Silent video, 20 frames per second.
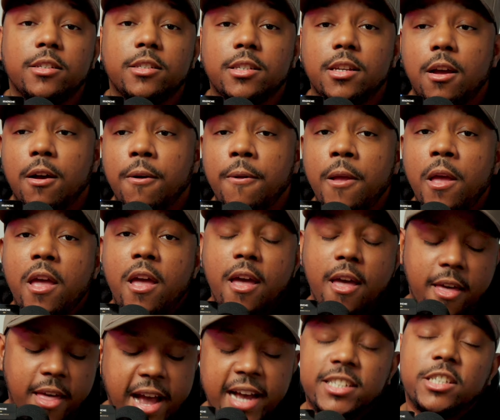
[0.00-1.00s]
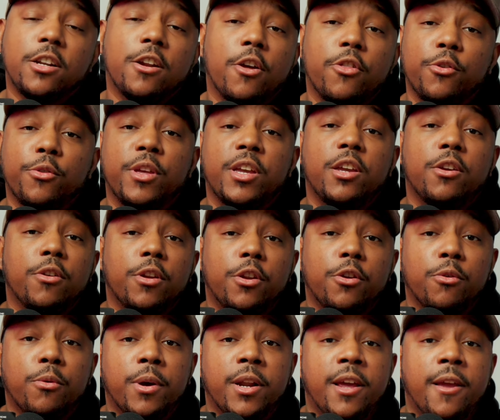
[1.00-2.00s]
So that's another thing you can
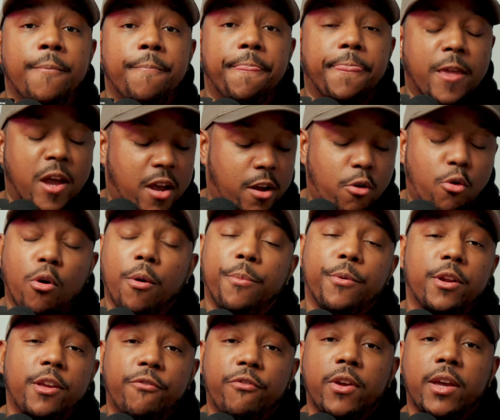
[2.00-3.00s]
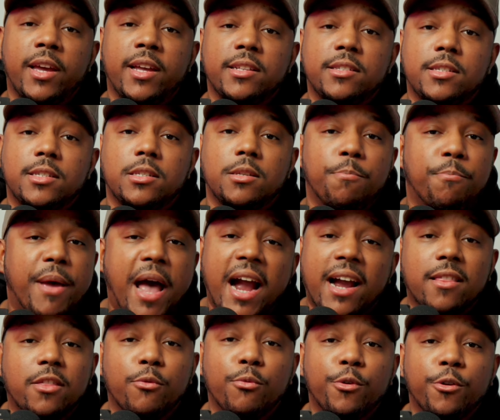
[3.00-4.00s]
do with it. Corporate events, back
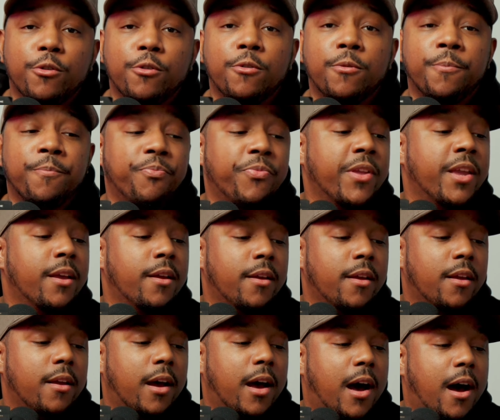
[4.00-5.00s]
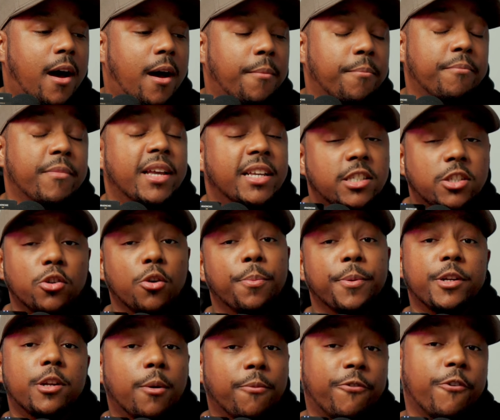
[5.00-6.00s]
of the room. It's
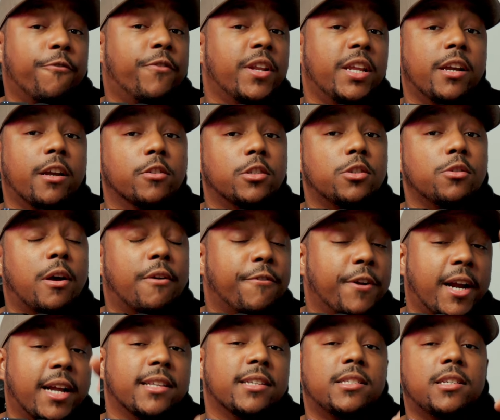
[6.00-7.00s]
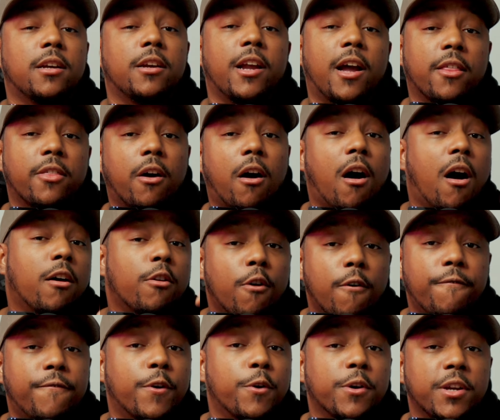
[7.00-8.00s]
super dope for video too. I forgot to tell y'all, the
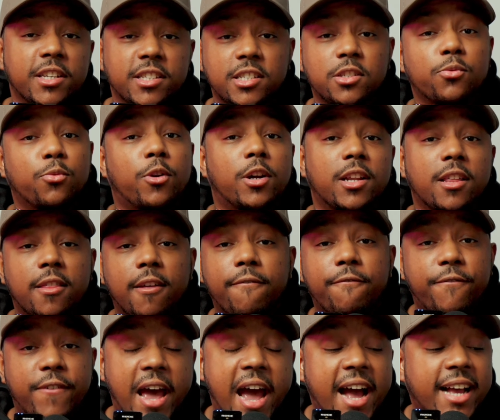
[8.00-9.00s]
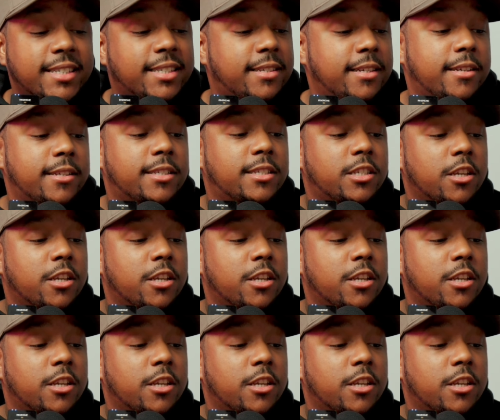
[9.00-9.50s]
autofocus is one of the fastest.